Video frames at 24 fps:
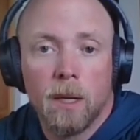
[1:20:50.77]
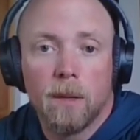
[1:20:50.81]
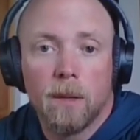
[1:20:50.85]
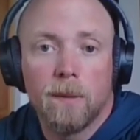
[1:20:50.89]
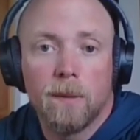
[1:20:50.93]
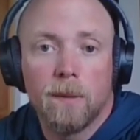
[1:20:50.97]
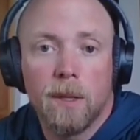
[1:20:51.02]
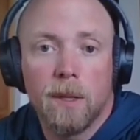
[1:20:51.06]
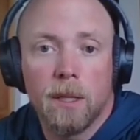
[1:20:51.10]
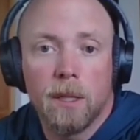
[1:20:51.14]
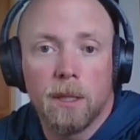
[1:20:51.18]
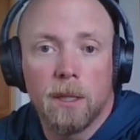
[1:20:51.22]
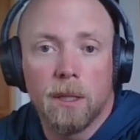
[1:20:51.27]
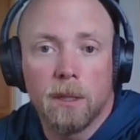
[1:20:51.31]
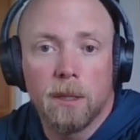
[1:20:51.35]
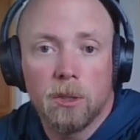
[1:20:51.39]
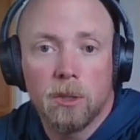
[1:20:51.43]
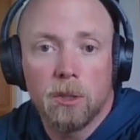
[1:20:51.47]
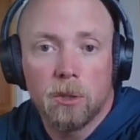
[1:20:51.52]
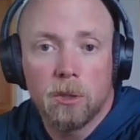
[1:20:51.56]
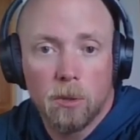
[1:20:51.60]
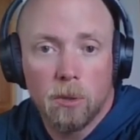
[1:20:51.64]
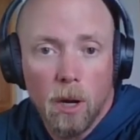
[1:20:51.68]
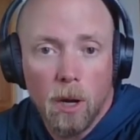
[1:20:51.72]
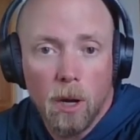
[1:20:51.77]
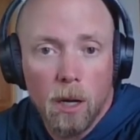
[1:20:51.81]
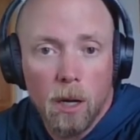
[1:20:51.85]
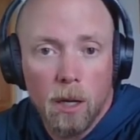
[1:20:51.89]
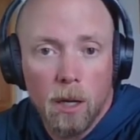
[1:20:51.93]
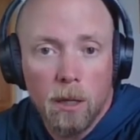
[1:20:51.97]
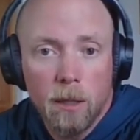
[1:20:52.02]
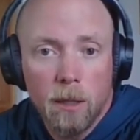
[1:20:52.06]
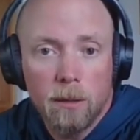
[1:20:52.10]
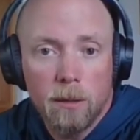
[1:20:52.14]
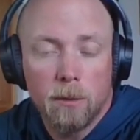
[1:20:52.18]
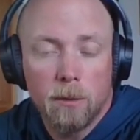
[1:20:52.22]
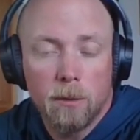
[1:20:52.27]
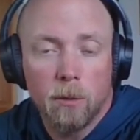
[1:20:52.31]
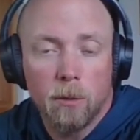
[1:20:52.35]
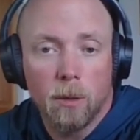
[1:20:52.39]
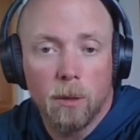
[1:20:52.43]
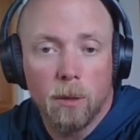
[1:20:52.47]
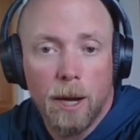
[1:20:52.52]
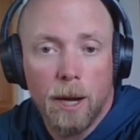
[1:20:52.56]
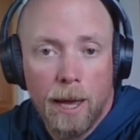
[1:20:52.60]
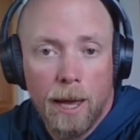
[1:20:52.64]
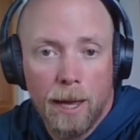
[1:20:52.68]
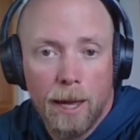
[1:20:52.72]
The straw or
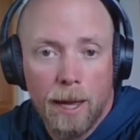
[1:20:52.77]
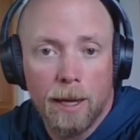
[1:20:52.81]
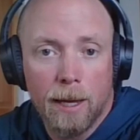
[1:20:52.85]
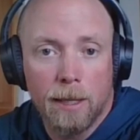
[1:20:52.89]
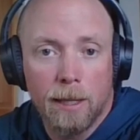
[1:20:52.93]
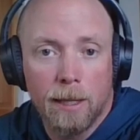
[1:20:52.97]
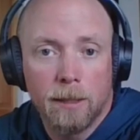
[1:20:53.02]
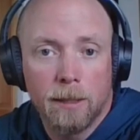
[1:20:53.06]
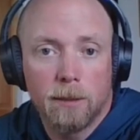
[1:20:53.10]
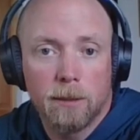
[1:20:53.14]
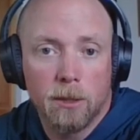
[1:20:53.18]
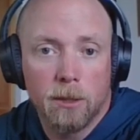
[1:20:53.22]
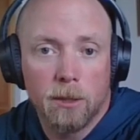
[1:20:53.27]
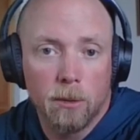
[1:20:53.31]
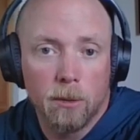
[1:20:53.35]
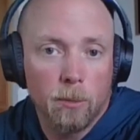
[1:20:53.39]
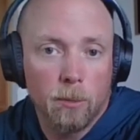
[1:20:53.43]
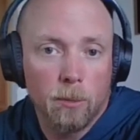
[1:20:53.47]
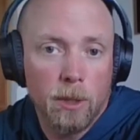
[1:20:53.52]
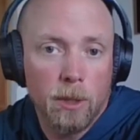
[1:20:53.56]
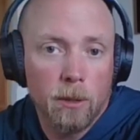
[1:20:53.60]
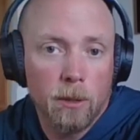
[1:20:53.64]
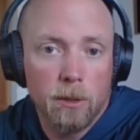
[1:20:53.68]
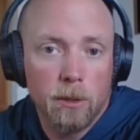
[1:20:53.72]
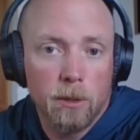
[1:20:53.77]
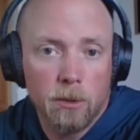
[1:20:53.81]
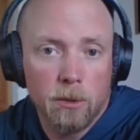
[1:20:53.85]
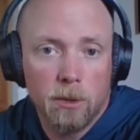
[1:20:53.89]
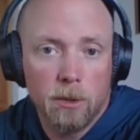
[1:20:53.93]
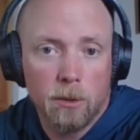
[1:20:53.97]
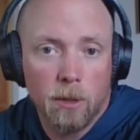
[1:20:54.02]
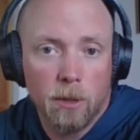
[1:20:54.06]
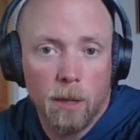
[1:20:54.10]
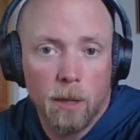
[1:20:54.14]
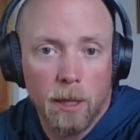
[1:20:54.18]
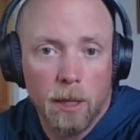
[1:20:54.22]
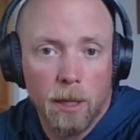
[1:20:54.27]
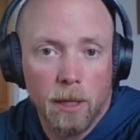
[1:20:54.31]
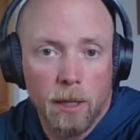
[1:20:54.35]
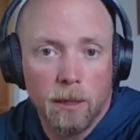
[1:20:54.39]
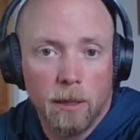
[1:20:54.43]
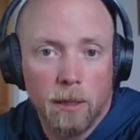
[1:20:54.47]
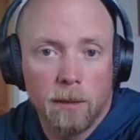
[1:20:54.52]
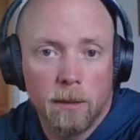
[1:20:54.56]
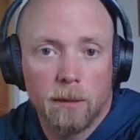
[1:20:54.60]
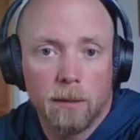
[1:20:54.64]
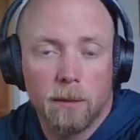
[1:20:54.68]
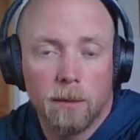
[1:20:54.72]
hay, so we don't use straw bedding.
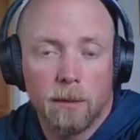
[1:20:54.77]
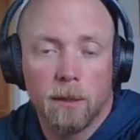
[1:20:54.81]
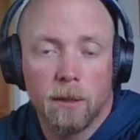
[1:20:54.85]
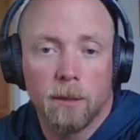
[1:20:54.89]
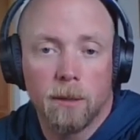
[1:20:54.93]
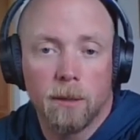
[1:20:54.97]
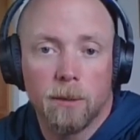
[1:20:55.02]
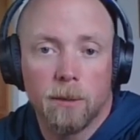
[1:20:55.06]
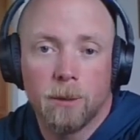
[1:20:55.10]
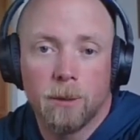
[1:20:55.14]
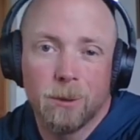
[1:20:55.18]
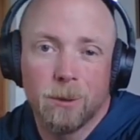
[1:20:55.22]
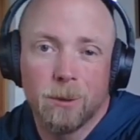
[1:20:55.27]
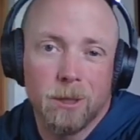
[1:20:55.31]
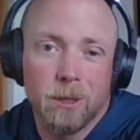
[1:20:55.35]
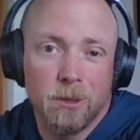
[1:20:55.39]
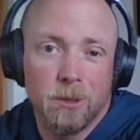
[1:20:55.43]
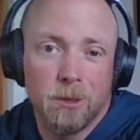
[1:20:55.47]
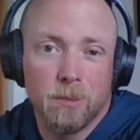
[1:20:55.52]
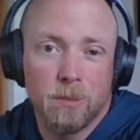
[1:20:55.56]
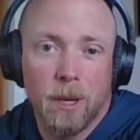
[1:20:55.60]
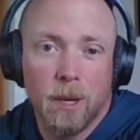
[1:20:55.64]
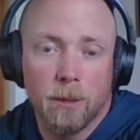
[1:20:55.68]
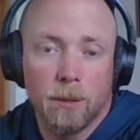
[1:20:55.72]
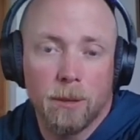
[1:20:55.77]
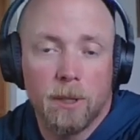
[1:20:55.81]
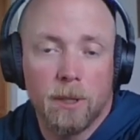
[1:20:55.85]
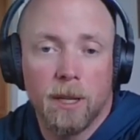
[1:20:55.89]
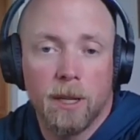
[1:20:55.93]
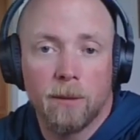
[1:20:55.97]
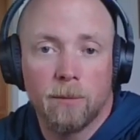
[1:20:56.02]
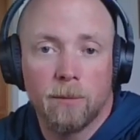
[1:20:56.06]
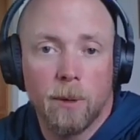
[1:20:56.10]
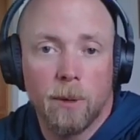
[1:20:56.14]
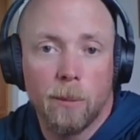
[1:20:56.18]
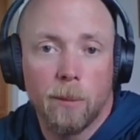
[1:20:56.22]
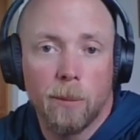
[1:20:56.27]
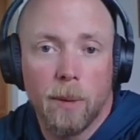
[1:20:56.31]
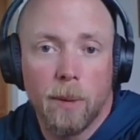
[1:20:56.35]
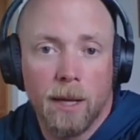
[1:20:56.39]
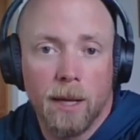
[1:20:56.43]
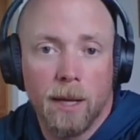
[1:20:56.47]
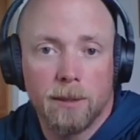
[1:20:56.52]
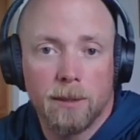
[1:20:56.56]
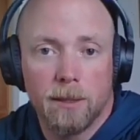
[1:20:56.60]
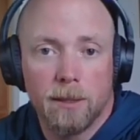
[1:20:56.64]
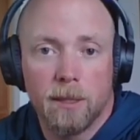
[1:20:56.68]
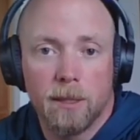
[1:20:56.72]
Uh, we don't really use bedding. We have rubber
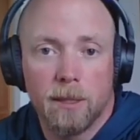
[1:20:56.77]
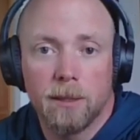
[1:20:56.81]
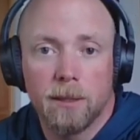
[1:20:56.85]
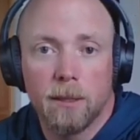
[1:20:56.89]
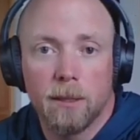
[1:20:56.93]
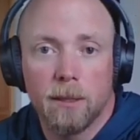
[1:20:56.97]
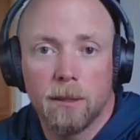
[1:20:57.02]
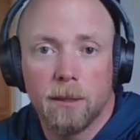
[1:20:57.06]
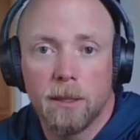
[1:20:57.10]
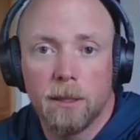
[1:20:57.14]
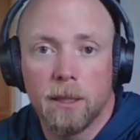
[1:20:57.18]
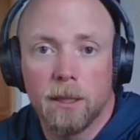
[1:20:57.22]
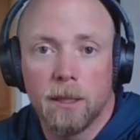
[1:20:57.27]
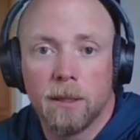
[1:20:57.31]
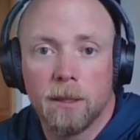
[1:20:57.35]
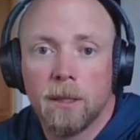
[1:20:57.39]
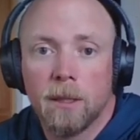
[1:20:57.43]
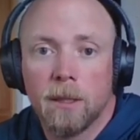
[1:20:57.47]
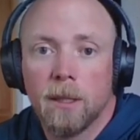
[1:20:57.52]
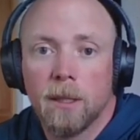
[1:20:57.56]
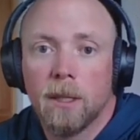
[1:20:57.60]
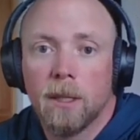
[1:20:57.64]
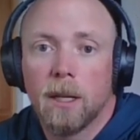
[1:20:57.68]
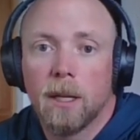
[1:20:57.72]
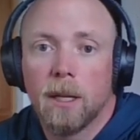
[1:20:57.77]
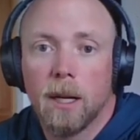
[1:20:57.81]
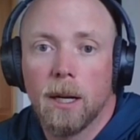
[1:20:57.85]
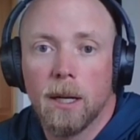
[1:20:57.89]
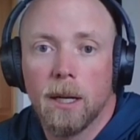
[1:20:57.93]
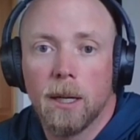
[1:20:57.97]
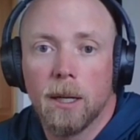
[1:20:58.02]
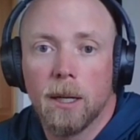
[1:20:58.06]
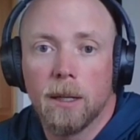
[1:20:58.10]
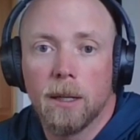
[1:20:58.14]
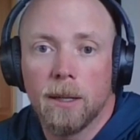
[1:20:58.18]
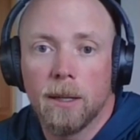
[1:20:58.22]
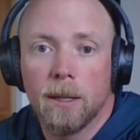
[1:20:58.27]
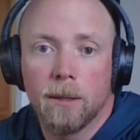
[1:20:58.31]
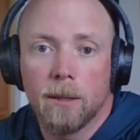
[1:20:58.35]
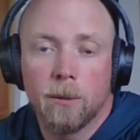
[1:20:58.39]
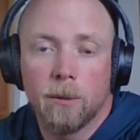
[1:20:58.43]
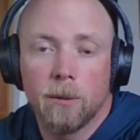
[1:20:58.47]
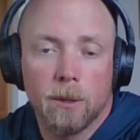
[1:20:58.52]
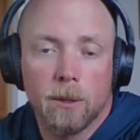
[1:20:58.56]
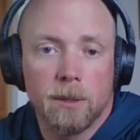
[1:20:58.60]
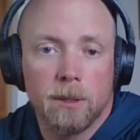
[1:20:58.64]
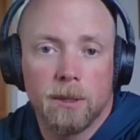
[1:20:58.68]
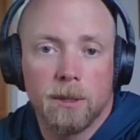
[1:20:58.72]
mats, it's easy to clean. Uh, and the
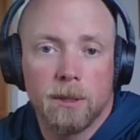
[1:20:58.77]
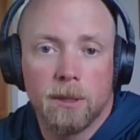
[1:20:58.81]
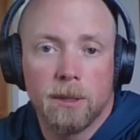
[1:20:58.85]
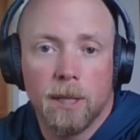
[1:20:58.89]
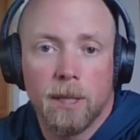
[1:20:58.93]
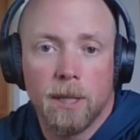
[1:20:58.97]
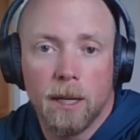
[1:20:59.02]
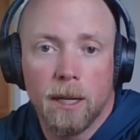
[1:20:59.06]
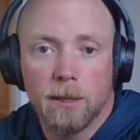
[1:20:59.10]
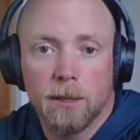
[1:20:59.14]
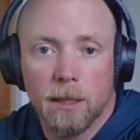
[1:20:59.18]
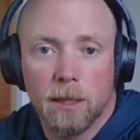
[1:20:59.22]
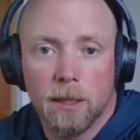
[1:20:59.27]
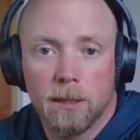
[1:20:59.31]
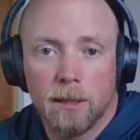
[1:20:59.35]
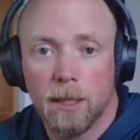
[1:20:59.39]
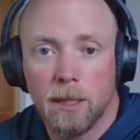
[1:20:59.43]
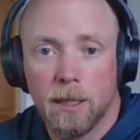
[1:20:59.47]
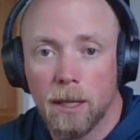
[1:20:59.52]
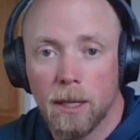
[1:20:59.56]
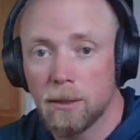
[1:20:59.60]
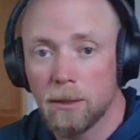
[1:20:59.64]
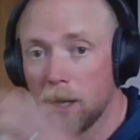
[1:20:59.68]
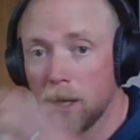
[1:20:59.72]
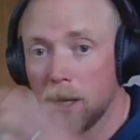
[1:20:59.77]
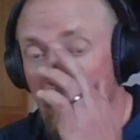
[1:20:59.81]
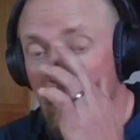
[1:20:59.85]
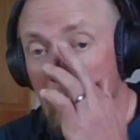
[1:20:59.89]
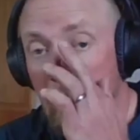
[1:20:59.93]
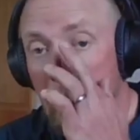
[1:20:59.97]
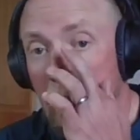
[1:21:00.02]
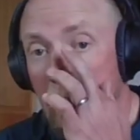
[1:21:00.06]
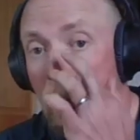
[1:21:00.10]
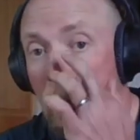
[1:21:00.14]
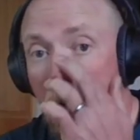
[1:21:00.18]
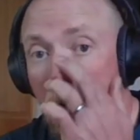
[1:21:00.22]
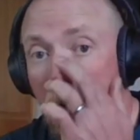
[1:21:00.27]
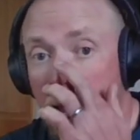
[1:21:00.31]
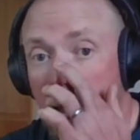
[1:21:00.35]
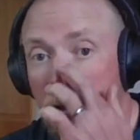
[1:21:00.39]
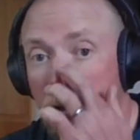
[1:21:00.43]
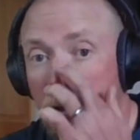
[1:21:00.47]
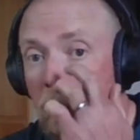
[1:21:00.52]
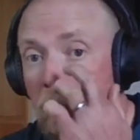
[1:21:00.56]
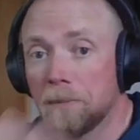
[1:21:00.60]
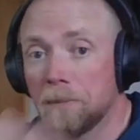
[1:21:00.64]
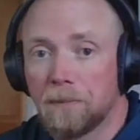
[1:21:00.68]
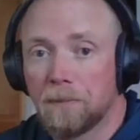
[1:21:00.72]
horses and cows like to stay outside in the
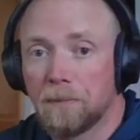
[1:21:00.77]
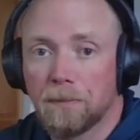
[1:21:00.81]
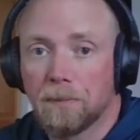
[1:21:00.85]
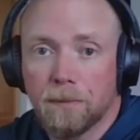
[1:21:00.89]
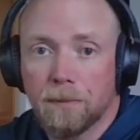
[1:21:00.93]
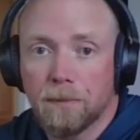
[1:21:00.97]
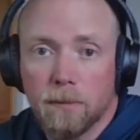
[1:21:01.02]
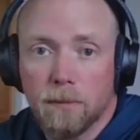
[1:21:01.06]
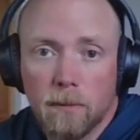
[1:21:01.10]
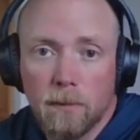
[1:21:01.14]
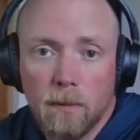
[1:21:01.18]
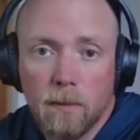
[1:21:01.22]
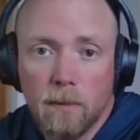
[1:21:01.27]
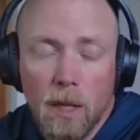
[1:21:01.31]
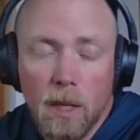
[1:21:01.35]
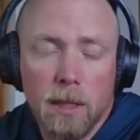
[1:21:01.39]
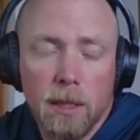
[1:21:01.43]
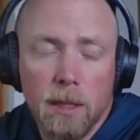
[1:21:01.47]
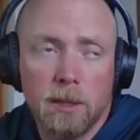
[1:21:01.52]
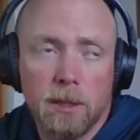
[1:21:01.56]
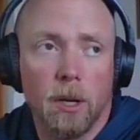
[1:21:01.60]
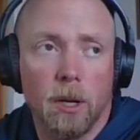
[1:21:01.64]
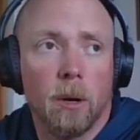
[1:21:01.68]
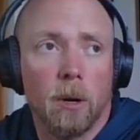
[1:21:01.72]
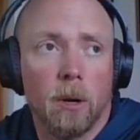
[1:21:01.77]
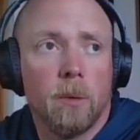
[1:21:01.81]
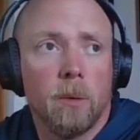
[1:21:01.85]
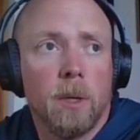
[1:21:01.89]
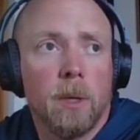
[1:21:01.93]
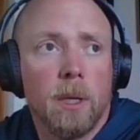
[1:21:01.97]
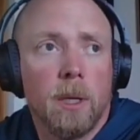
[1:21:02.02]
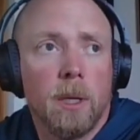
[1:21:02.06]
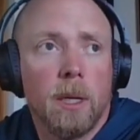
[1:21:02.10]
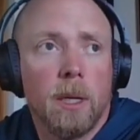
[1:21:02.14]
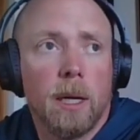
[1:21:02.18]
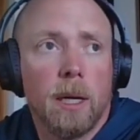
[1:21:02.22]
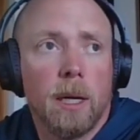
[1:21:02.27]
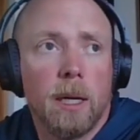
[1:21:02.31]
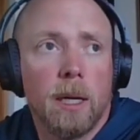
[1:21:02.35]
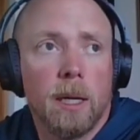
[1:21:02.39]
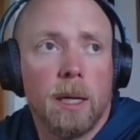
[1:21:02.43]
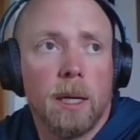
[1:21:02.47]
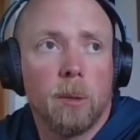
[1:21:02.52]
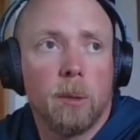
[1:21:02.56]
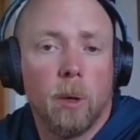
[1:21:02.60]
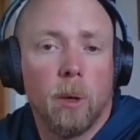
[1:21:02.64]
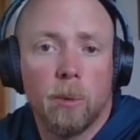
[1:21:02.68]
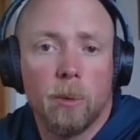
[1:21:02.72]
pasture. So
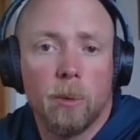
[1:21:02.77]
uh, when